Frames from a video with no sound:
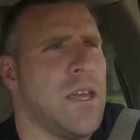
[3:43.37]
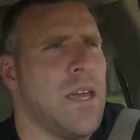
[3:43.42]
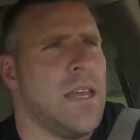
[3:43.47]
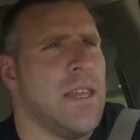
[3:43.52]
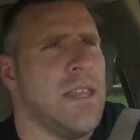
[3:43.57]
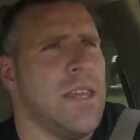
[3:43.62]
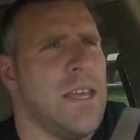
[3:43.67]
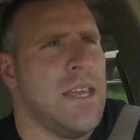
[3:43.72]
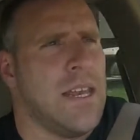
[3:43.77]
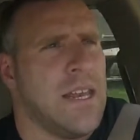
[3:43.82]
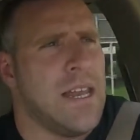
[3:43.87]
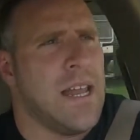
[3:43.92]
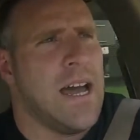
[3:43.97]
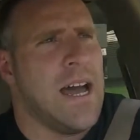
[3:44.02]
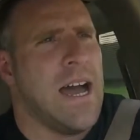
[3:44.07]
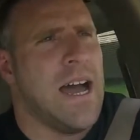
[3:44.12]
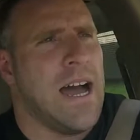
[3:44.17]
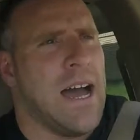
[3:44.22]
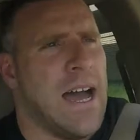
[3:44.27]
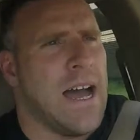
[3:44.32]

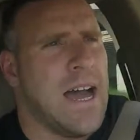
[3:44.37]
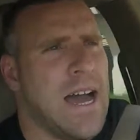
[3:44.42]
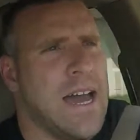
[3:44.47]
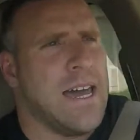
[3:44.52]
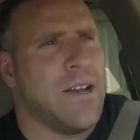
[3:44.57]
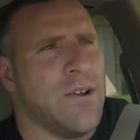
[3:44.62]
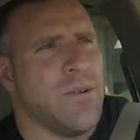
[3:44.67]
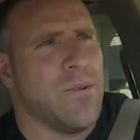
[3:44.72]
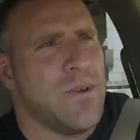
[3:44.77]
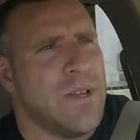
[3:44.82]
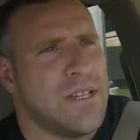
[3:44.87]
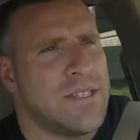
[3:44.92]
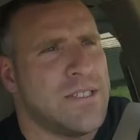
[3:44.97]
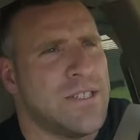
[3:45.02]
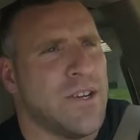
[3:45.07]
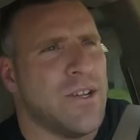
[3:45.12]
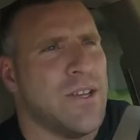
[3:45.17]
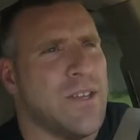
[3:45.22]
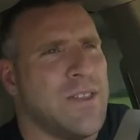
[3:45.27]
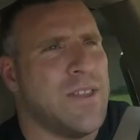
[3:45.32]
And I don't
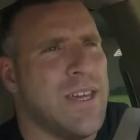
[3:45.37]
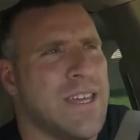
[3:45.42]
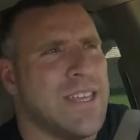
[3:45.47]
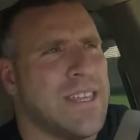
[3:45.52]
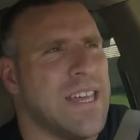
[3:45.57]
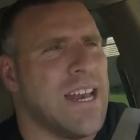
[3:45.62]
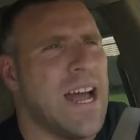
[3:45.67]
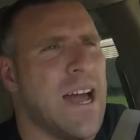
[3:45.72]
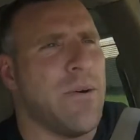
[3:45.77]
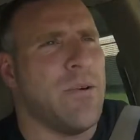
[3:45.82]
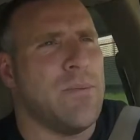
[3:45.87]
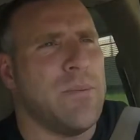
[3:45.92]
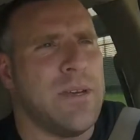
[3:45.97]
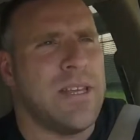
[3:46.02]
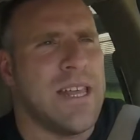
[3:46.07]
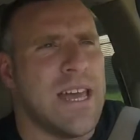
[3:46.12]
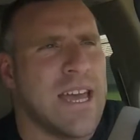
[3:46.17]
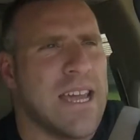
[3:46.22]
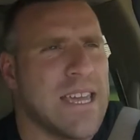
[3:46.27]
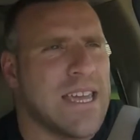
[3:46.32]
necessarily think that I would
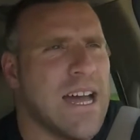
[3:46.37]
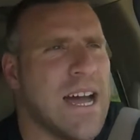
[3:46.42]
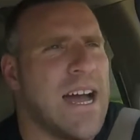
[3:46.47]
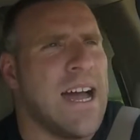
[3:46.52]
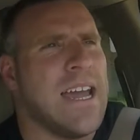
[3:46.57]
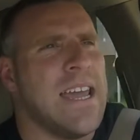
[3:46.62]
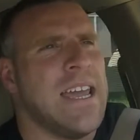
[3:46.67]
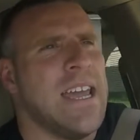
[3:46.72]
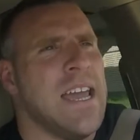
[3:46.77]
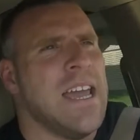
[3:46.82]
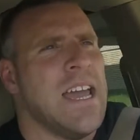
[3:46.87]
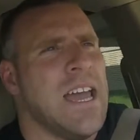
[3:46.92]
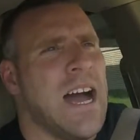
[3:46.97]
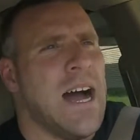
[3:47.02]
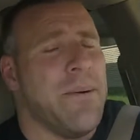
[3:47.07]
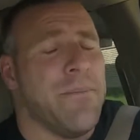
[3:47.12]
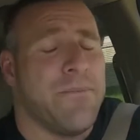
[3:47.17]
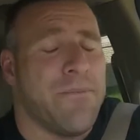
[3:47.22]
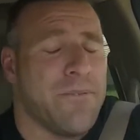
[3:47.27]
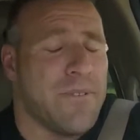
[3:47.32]
be that guy.
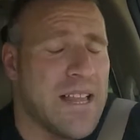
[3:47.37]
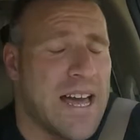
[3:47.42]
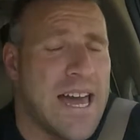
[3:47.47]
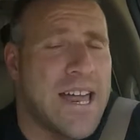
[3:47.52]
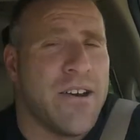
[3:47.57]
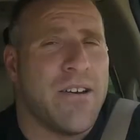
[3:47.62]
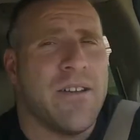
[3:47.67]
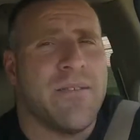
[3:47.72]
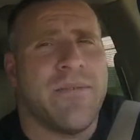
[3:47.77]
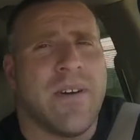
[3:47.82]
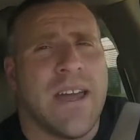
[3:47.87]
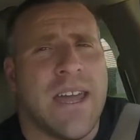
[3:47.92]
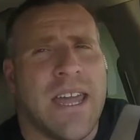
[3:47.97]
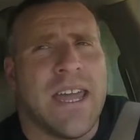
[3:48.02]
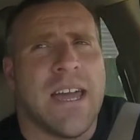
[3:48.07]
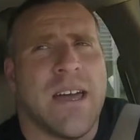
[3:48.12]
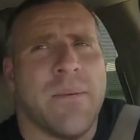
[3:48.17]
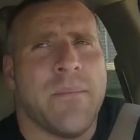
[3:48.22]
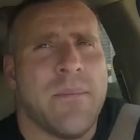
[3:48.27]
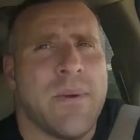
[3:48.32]
I'm flattered if I
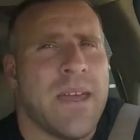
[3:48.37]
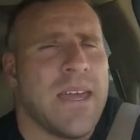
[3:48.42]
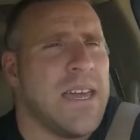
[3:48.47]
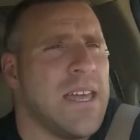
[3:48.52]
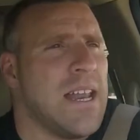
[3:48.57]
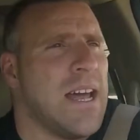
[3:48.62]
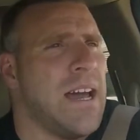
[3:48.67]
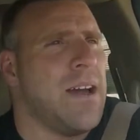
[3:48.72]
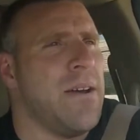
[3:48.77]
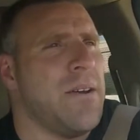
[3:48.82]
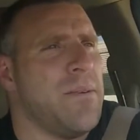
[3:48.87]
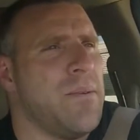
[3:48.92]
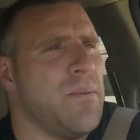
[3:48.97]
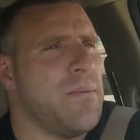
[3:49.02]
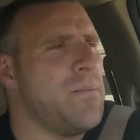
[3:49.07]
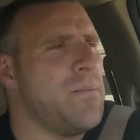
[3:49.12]
am, and I